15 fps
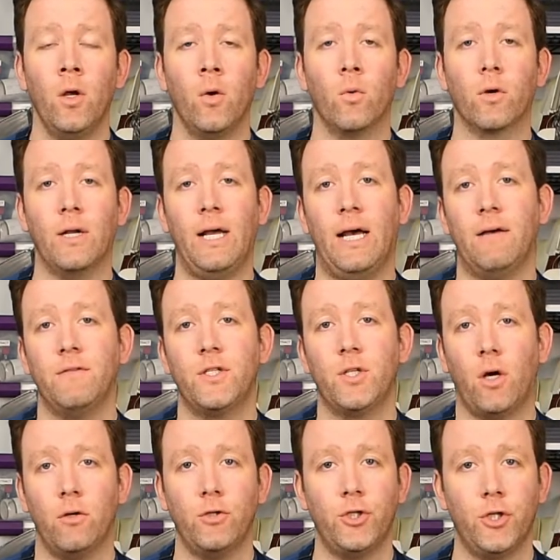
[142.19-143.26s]
We're going to have
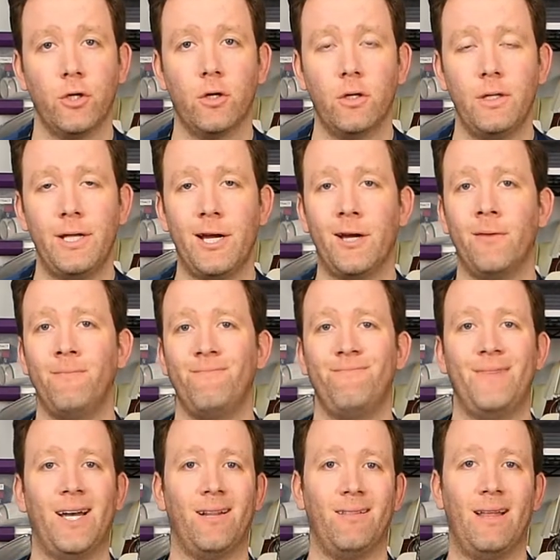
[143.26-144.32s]
salt and sugar in there.
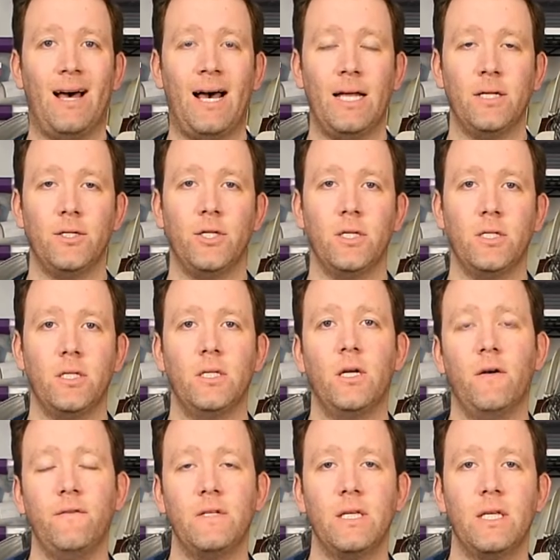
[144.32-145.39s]
Not a lot, just
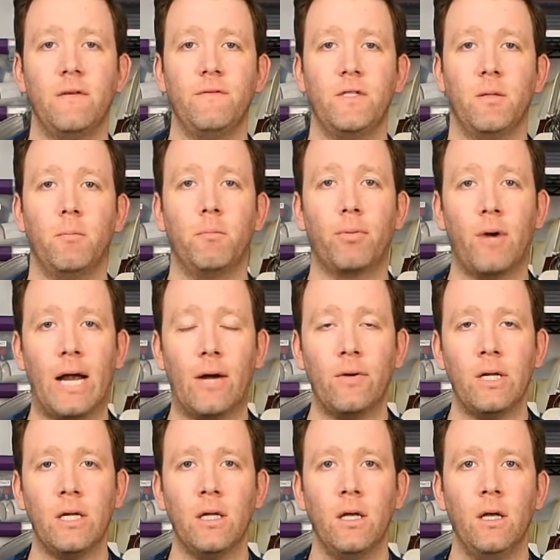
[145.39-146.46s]
enough to give some
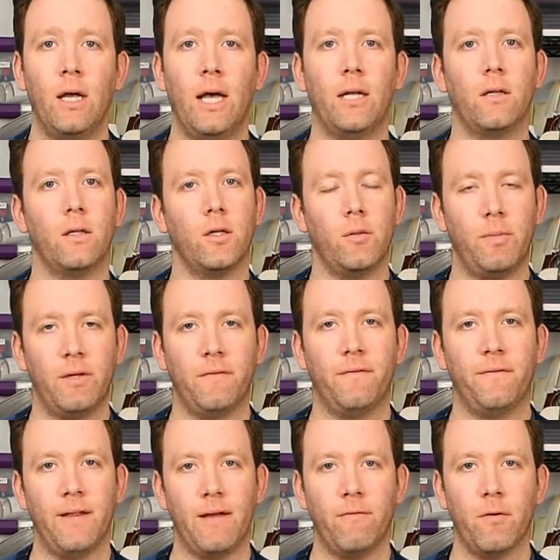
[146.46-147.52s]
browning and a little bit of
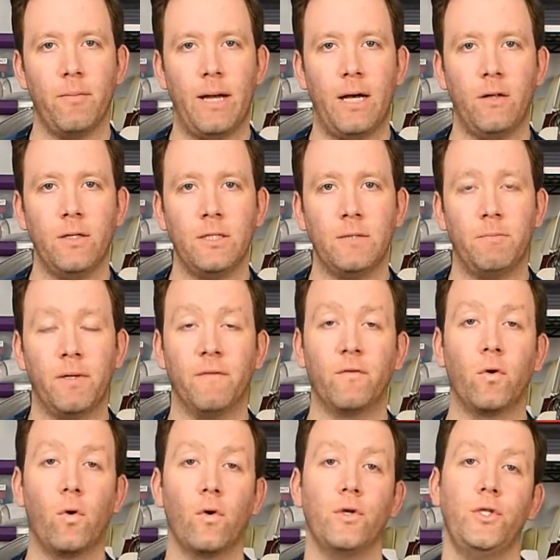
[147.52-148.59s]
flavor balance. But of
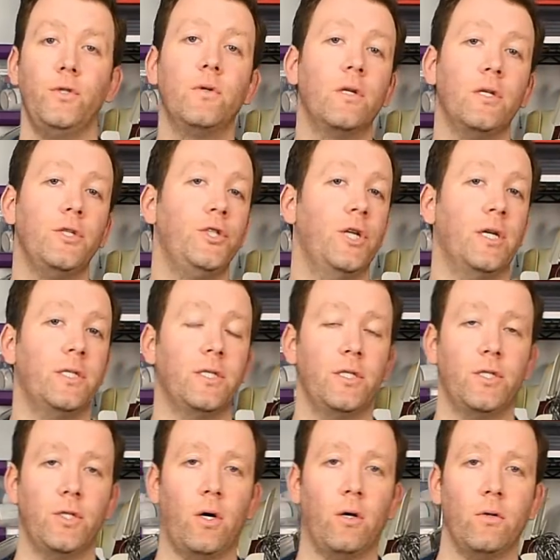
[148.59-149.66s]
course, you could adjust the
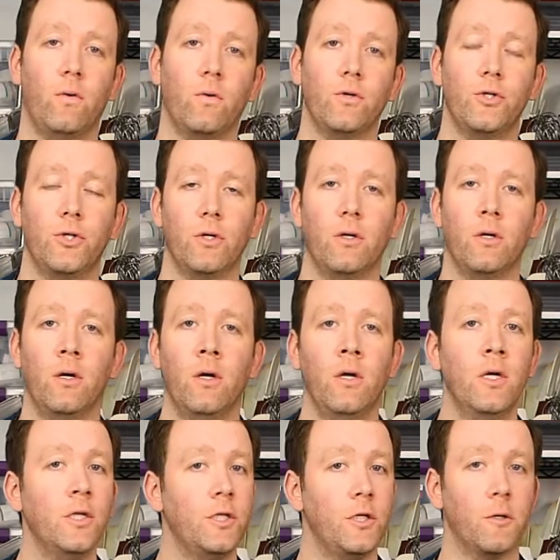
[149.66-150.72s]
salt or sugar
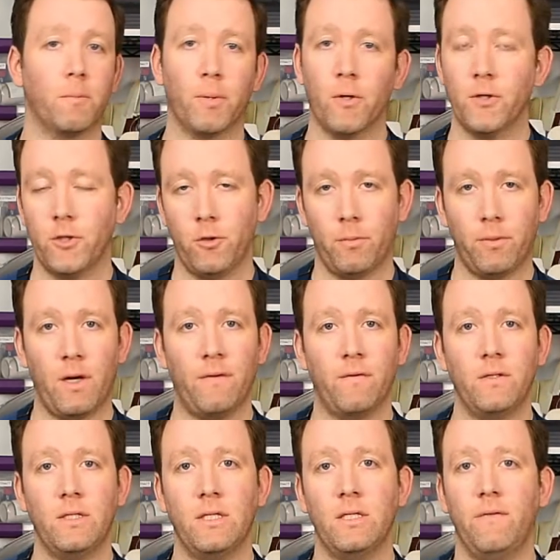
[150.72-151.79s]
to your personal
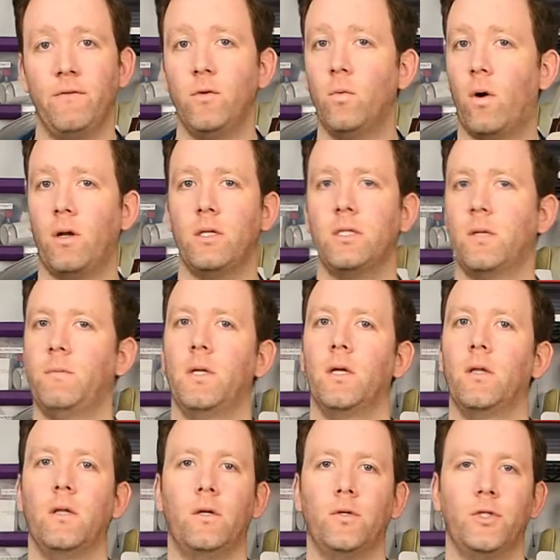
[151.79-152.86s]
preferences if you wanted something
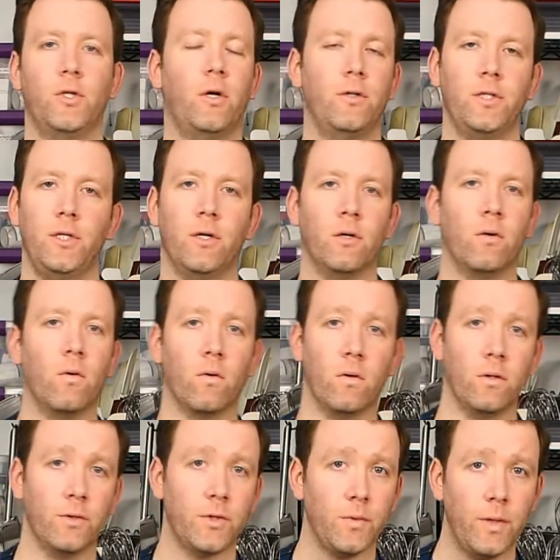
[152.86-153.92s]
a little saltier or a
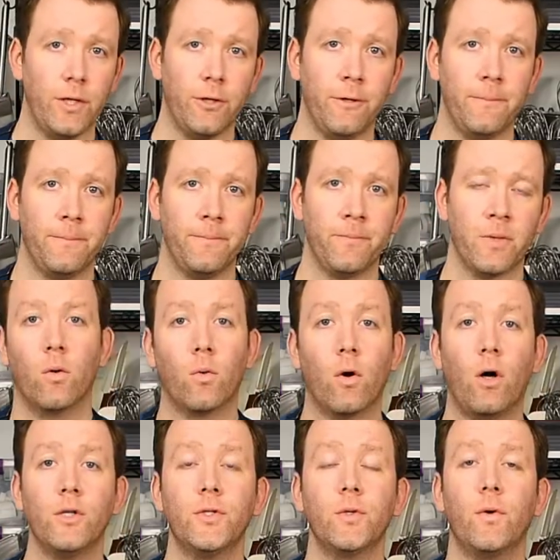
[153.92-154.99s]
little sweeter. We're
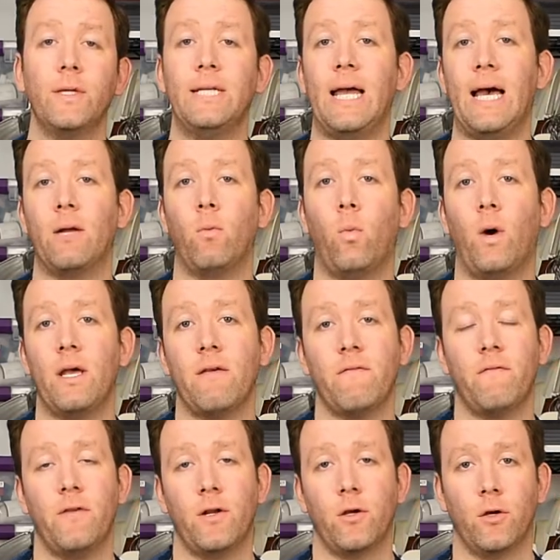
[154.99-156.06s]
also going to add white
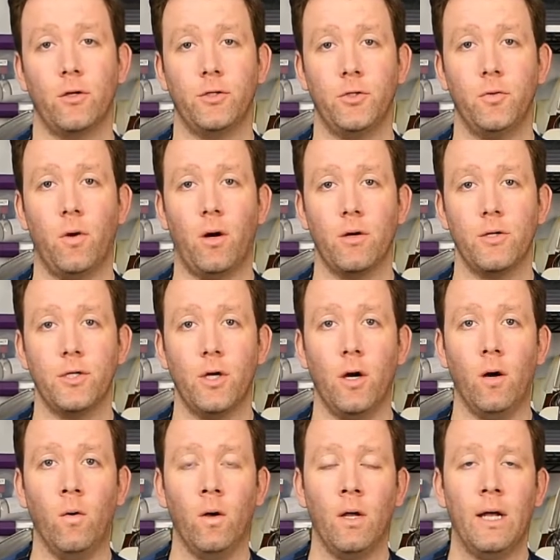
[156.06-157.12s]
vinegar to our
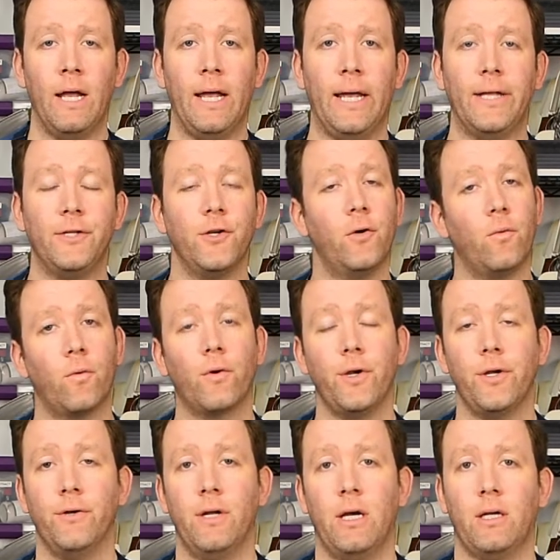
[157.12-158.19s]
dough. And don't worry,
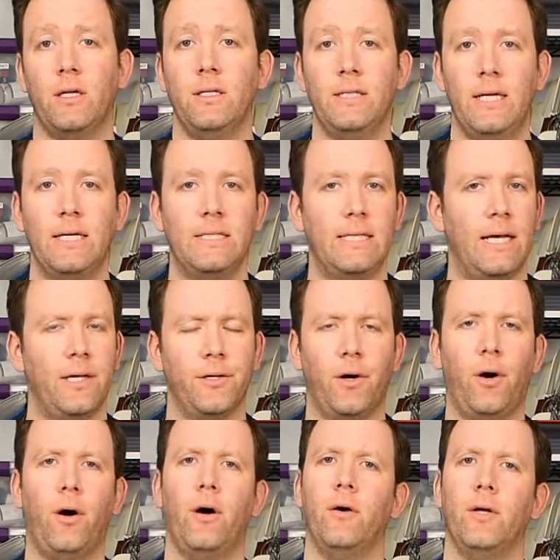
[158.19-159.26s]
you're not going to taste that at
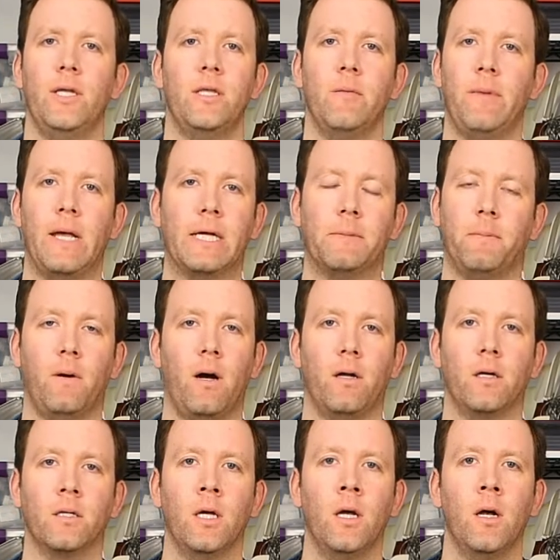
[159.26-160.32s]
all in the baked product.